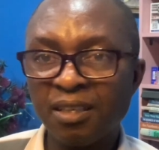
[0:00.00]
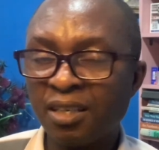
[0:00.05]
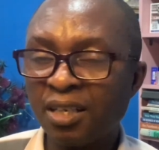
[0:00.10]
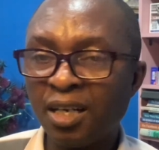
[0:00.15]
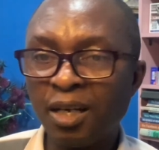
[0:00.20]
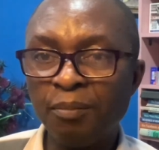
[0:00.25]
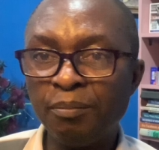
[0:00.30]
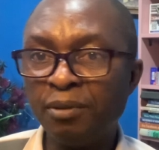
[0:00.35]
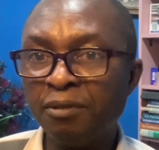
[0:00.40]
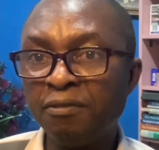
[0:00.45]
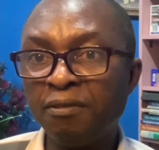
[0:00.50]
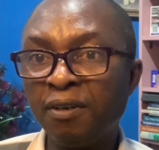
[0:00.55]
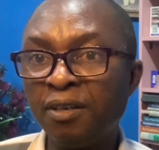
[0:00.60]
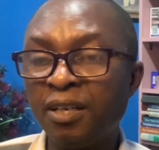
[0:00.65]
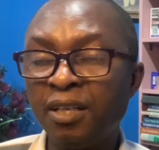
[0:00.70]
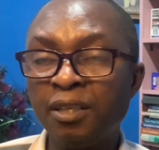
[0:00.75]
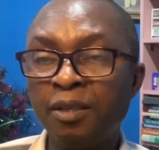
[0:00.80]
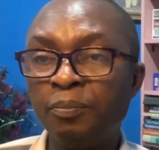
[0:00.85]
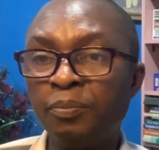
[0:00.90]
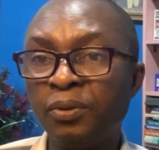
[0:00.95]
can
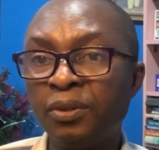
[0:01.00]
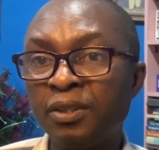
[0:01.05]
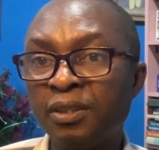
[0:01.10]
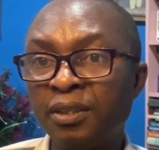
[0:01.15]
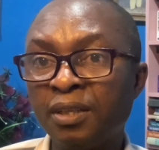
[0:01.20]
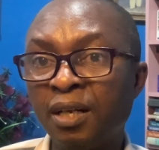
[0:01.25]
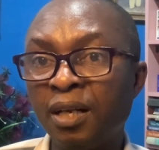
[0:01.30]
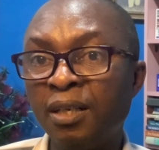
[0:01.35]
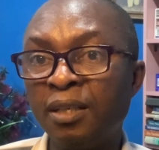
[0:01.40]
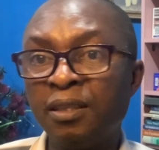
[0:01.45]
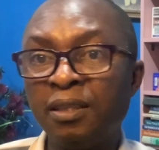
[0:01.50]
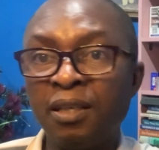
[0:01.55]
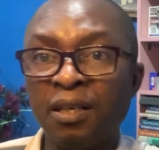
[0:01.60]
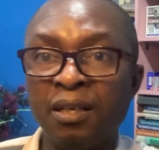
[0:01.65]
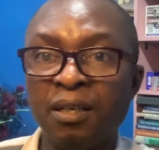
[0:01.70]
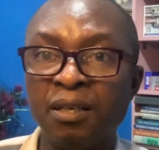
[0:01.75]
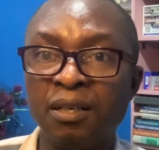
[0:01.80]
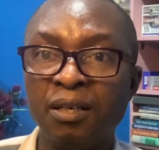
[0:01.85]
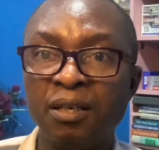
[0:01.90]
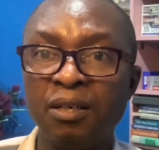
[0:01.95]
befall any political
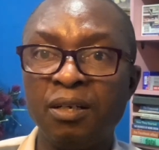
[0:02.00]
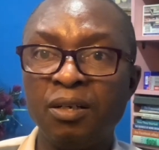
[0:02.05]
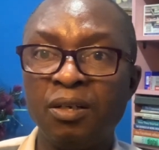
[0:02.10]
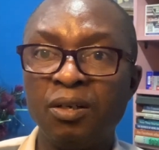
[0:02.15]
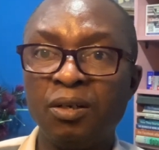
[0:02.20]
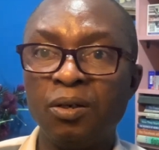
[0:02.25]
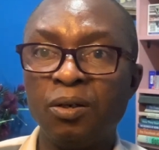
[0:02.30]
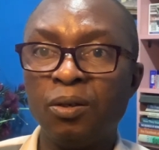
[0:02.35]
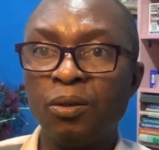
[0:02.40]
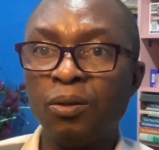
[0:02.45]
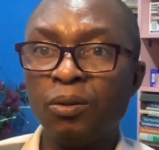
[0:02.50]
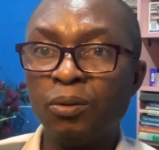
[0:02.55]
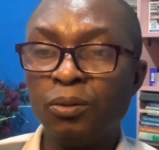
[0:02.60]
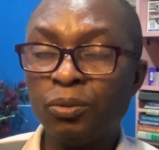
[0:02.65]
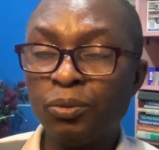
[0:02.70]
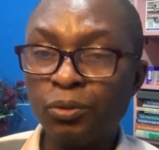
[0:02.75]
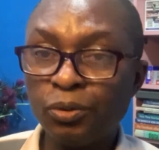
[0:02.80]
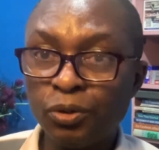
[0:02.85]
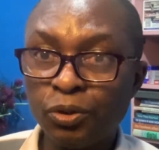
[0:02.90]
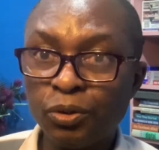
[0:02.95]
leader
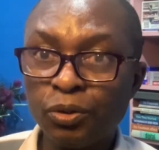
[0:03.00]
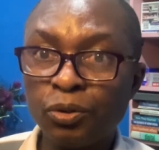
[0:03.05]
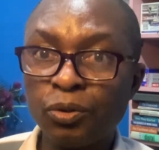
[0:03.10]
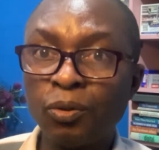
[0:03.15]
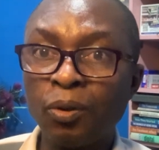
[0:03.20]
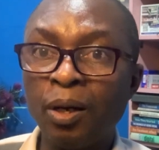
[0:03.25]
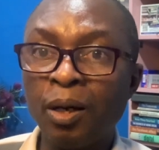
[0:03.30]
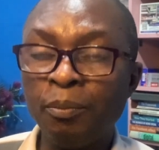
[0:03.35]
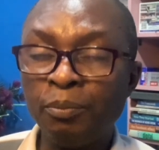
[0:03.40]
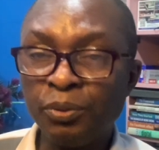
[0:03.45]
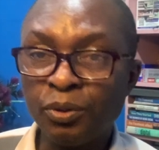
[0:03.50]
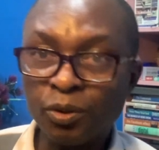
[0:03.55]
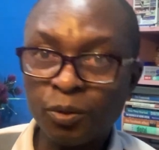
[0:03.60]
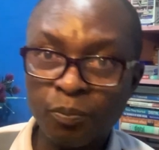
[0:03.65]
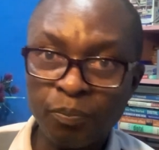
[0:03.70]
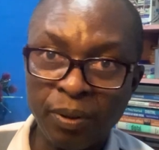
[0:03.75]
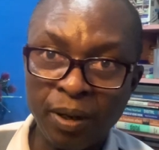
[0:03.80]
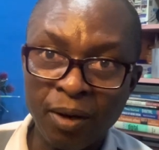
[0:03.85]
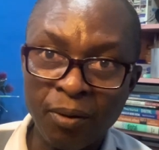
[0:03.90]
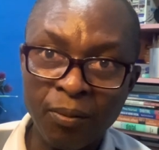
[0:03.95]
who choose to abuse
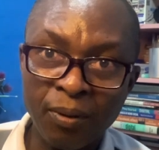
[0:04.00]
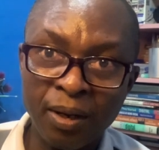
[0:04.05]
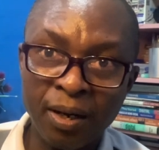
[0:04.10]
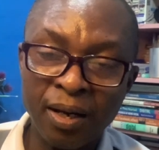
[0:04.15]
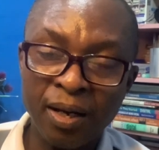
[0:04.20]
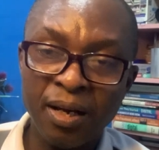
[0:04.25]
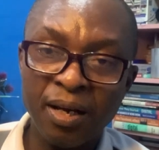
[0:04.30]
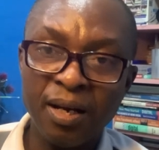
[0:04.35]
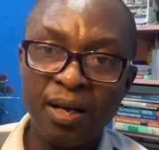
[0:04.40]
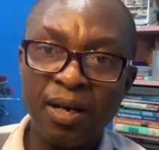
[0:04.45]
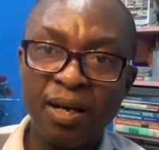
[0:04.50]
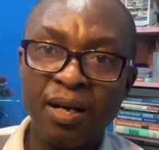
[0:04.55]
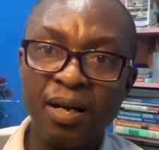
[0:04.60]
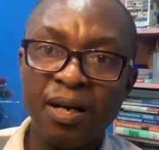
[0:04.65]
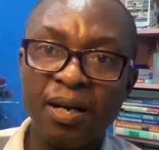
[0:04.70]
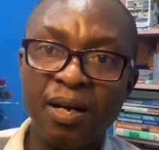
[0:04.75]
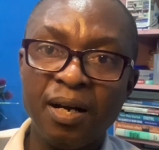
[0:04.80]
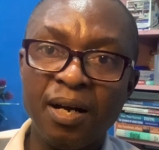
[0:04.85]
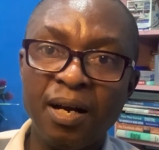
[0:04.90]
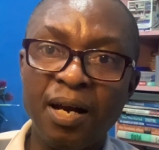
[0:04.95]
power
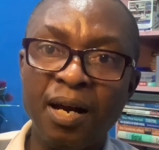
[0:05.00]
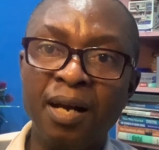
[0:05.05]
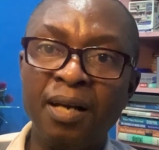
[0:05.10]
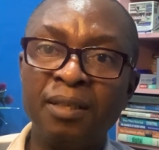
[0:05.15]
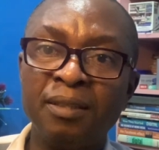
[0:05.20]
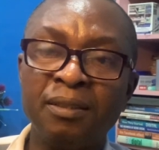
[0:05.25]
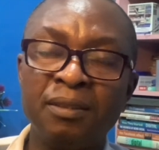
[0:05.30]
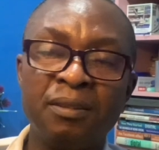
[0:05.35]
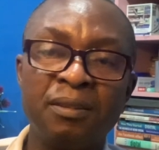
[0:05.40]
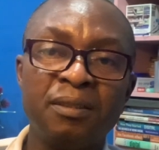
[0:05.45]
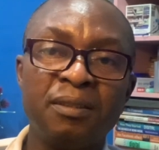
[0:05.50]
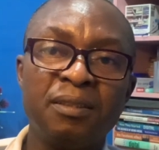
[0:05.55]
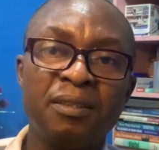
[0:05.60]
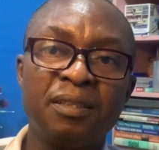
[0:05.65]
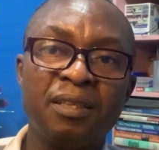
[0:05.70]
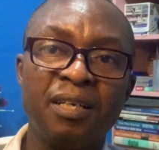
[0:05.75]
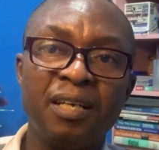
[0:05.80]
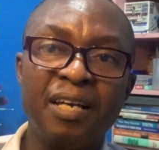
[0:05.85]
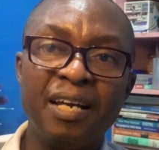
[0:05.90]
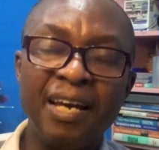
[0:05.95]
and
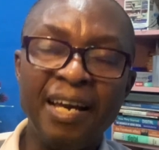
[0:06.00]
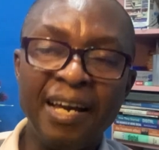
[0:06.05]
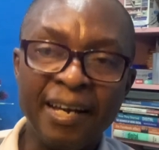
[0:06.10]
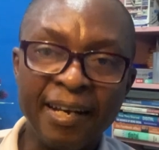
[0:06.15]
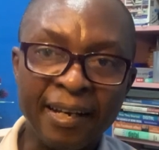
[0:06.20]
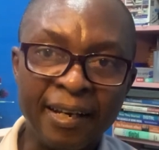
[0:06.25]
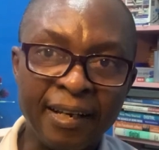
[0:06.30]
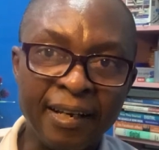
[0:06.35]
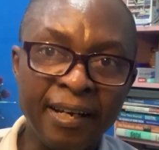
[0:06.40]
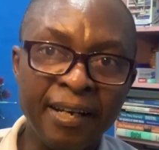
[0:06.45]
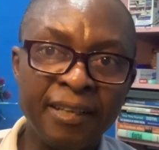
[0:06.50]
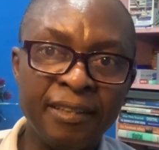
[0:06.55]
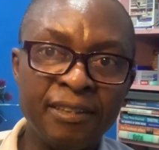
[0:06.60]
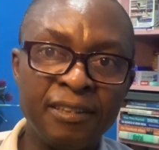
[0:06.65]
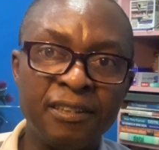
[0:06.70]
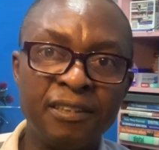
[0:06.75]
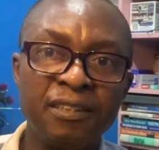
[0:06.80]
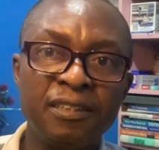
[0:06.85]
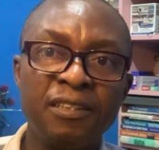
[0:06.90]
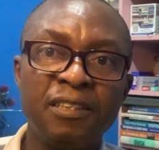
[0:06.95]

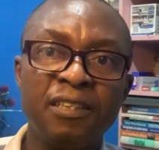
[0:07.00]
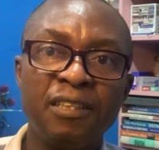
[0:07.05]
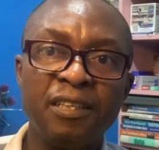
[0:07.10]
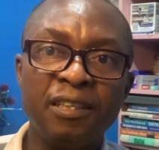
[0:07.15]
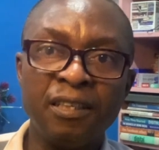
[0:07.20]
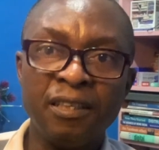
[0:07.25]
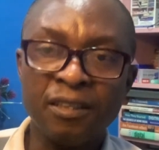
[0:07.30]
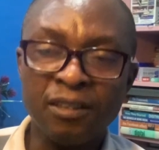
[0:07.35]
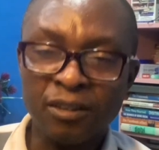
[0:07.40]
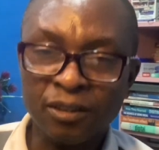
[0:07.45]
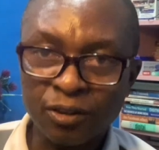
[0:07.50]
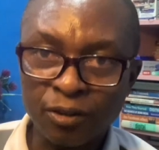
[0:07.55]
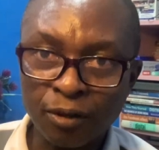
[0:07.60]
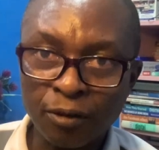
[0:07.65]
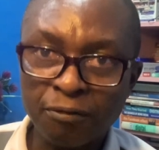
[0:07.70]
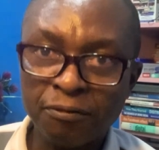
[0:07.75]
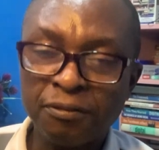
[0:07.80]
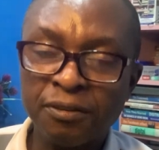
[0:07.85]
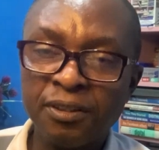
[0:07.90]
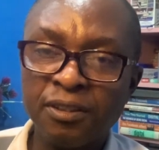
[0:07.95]
engage in the
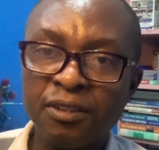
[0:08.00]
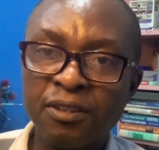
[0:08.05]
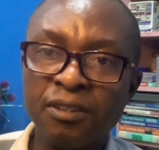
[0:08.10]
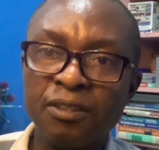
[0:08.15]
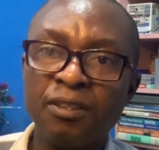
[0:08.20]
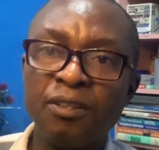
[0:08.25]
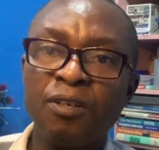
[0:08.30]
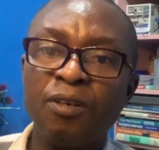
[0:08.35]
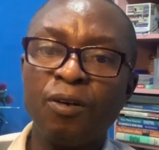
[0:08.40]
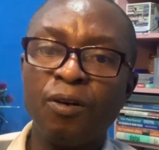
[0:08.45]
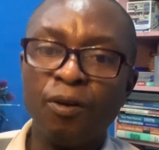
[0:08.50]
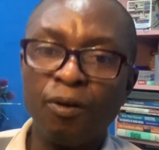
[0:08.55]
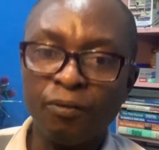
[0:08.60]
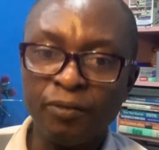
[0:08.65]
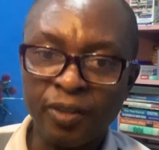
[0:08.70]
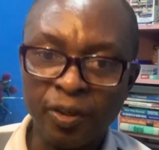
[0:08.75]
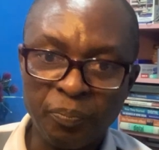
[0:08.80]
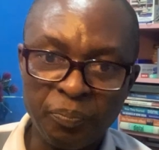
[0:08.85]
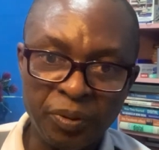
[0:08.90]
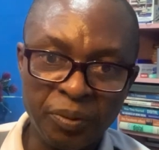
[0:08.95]
sufferings of
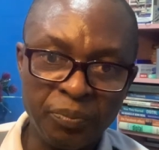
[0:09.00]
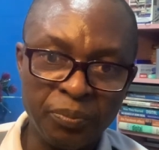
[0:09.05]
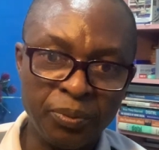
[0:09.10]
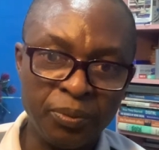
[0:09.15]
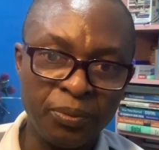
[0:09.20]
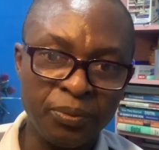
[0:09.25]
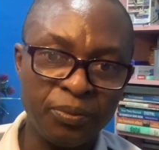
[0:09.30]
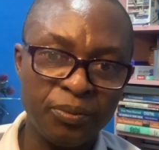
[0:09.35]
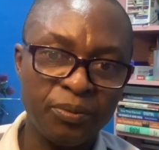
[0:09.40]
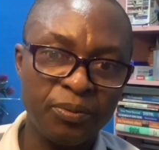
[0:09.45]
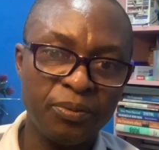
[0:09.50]
their people.